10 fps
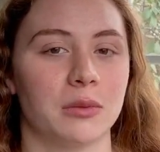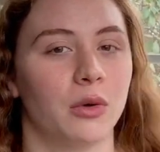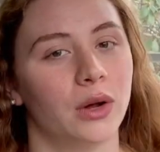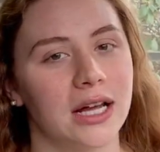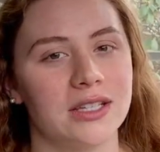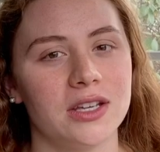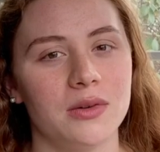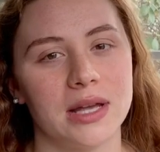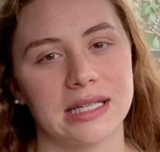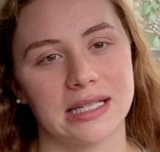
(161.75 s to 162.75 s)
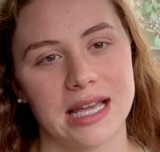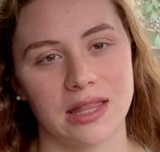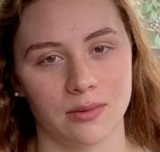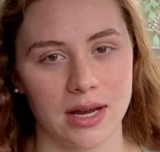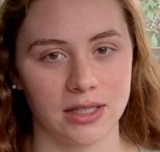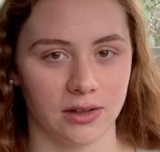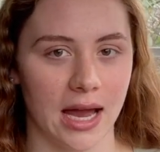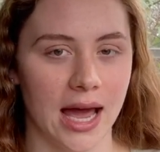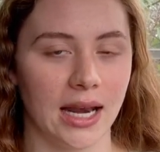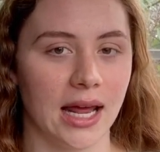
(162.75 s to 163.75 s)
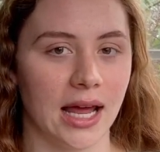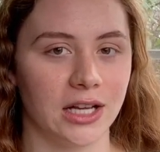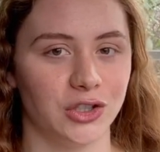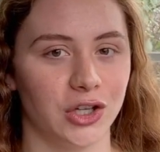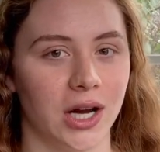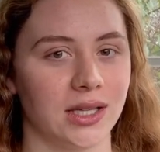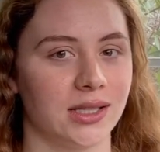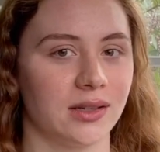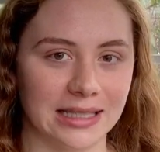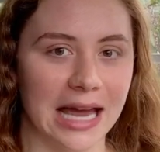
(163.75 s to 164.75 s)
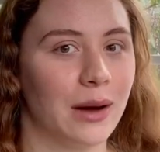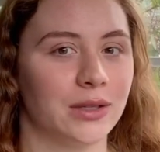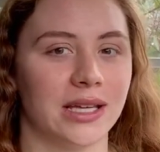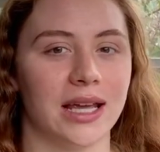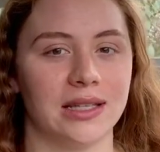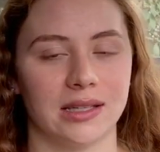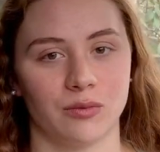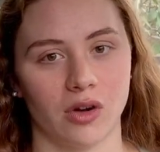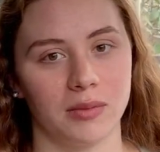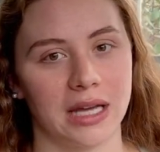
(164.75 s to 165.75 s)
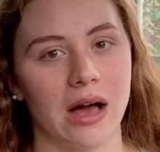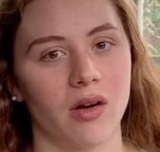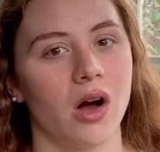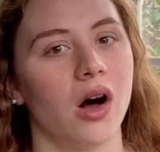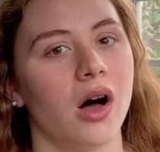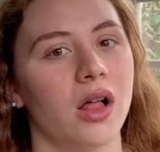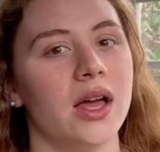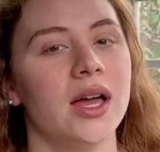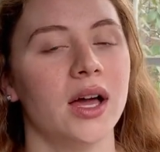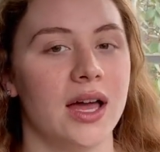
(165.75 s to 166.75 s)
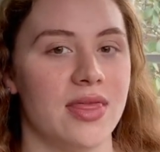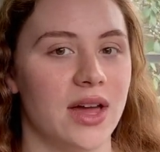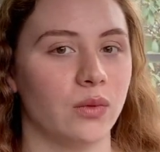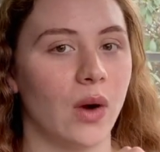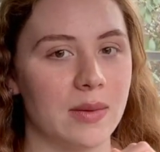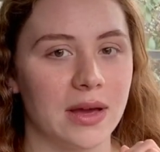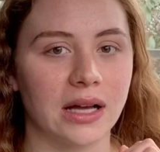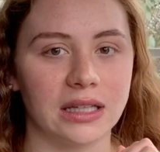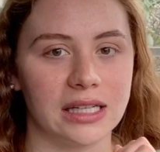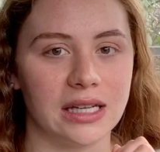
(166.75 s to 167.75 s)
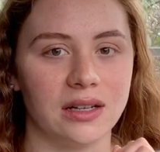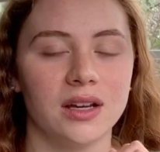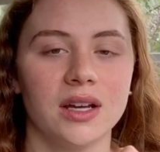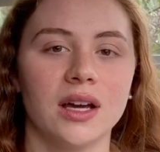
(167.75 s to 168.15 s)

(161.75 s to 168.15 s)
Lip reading: but what I do is I take the razor head and I just douse it in some rubbing alcohol and then wipe it clean.